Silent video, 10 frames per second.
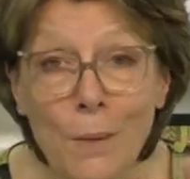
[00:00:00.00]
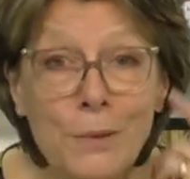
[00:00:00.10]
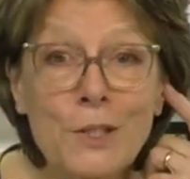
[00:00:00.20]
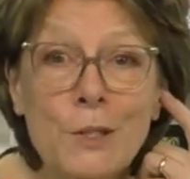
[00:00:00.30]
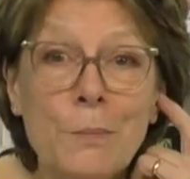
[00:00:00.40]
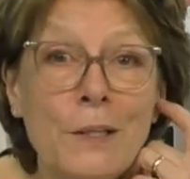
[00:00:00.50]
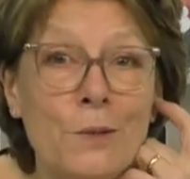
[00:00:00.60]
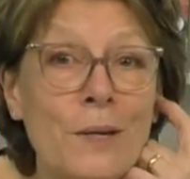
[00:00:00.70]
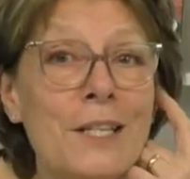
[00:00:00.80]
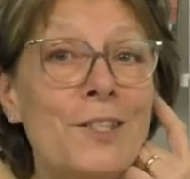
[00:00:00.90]
I'm going to spend
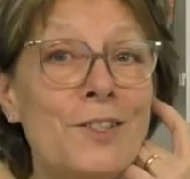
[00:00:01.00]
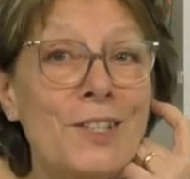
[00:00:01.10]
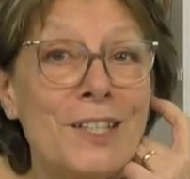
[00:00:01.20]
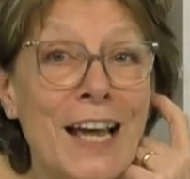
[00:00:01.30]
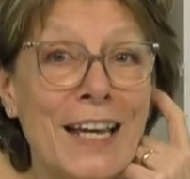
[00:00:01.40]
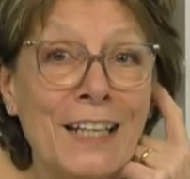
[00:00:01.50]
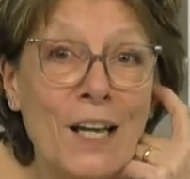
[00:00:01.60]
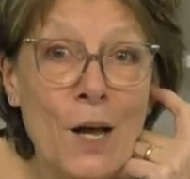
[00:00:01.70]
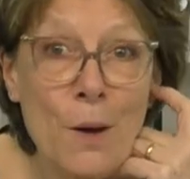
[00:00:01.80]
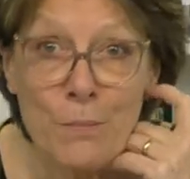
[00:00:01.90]
the rest of today
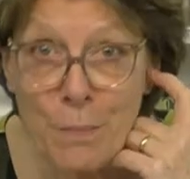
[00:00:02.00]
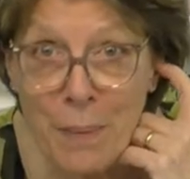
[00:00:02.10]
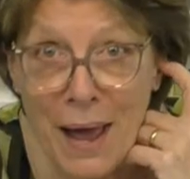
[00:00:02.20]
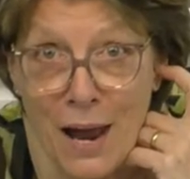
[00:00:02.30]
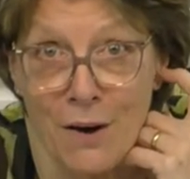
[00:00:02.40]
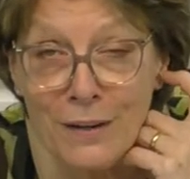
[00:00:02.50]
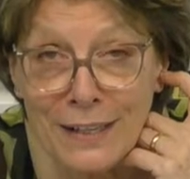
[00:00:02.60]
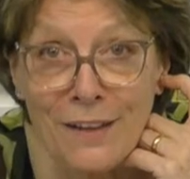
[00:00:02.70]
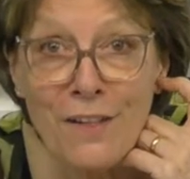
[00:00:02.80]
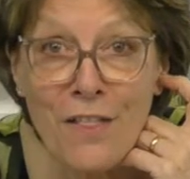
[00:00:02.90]

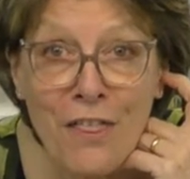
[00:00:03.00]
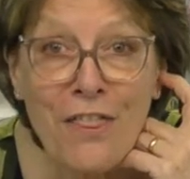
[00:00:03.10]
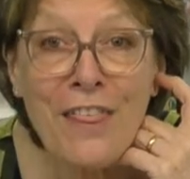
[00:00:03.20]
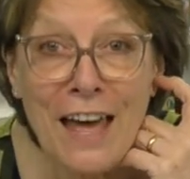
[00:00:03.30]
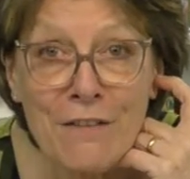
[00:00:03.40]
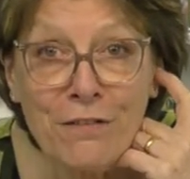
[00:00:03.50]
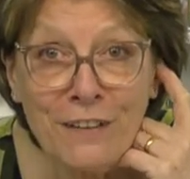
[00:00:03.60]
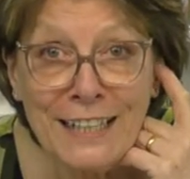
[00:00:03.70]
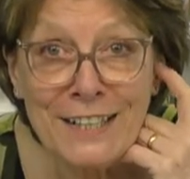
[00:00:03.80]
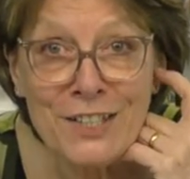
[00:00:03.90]
preparing that
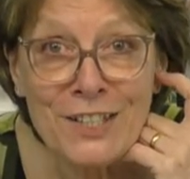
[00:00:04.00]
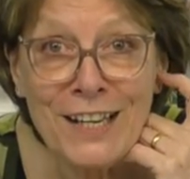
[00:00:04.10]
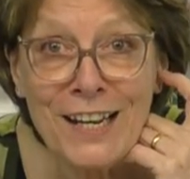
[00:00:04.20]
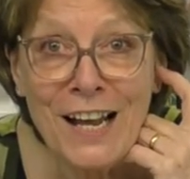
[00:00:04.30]
feast.